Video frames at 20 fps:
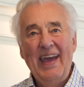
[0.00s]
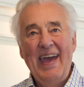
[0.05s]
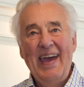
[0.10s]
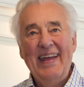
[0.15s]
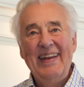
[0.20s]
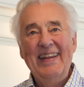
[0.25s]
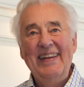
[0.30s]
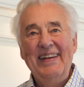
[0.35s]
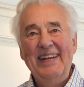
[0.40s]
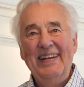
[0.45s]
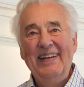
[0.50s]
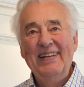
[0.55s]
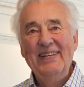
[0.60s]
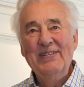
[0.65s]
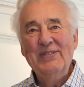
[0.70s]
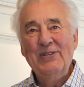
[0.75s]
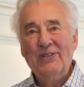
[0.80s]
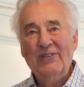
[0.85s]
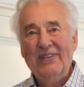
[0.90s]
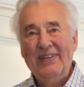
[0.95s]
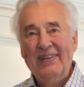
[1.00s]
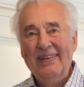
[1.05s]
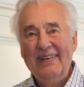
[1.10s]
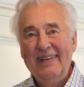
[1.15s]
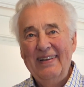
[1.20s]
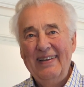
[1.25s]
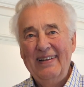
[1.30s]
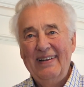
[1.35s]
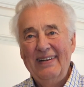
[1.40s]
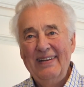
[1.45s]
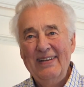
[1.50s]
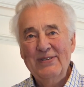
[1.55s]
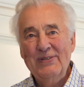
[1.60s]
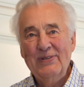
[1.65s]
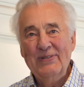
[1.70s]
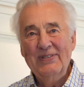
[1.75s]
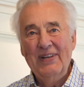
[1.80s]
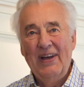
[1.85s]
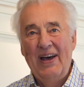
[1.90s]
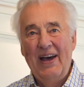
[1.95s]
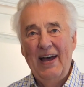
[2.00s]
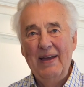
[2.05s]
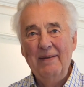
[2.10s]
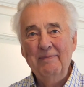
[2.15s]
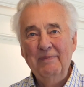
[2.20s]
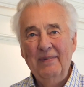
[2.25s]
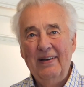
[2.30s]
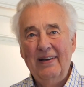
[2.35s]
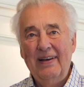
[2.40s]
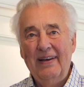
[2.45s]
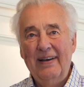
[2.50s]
had any leisure time.